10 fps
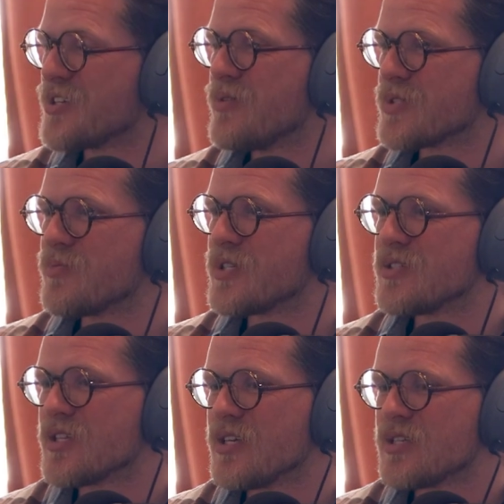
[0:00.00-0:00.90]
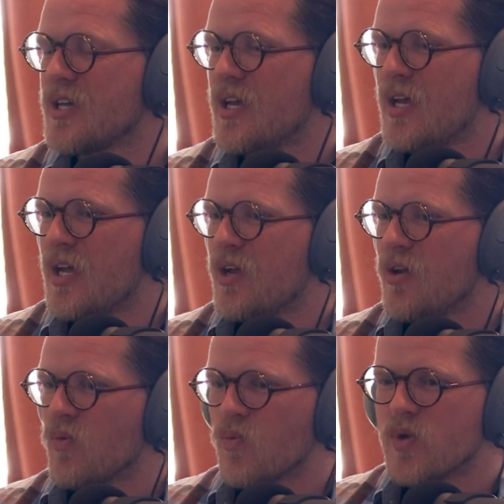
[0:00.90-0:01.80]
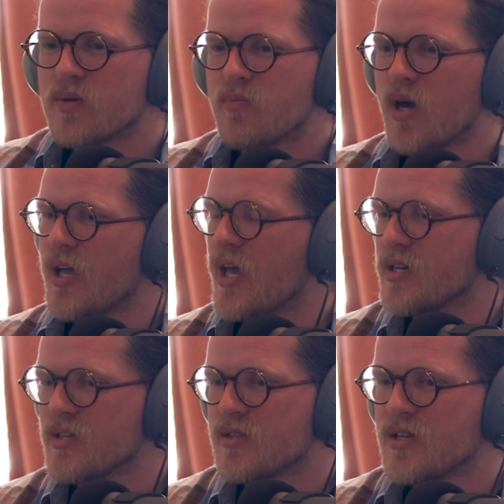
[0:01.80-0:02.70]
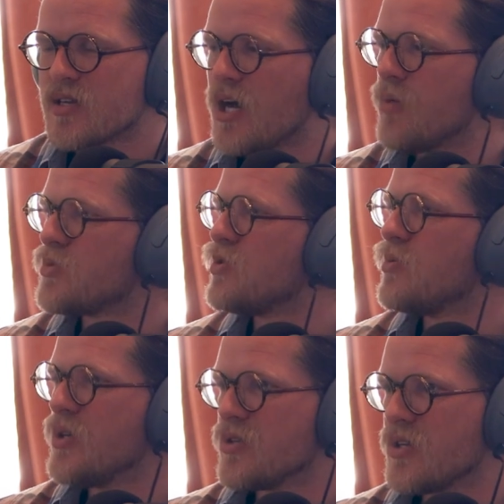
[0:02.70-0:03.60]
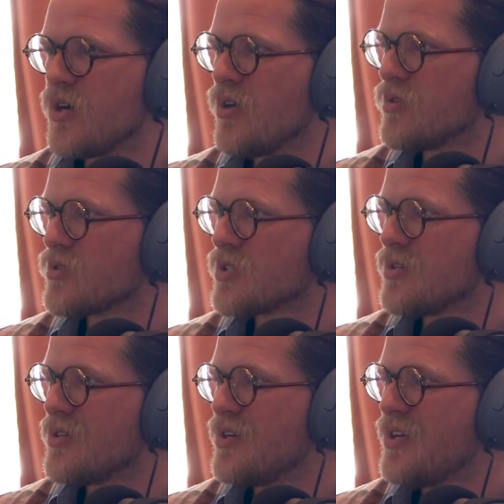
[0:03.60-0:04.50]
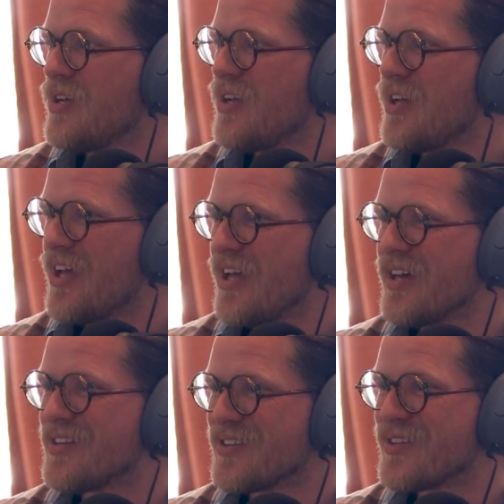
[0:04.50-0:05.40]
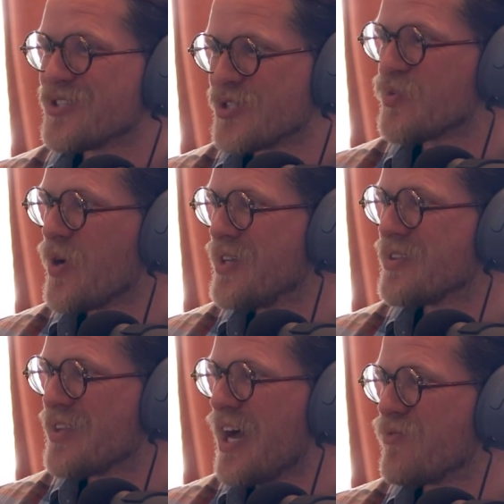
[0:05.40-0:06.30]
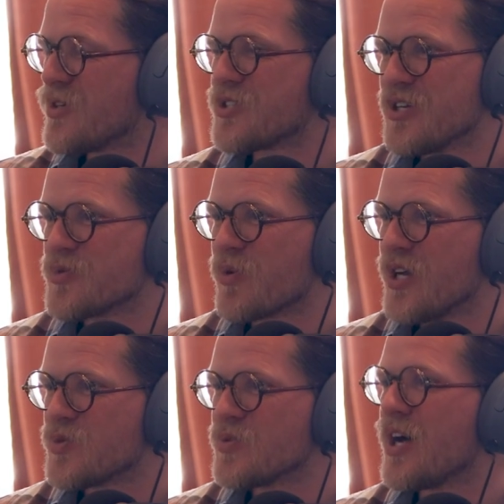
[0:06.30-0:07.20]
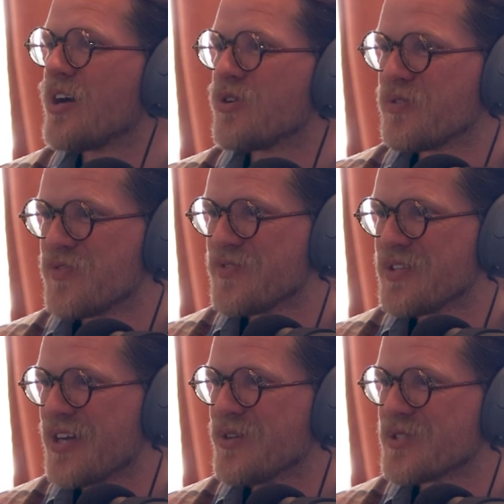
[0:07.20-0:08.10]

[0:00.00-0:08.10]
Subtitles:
he comes to me and says, we can buy anything up to $1 million. And this is when the average sales price was $150,000.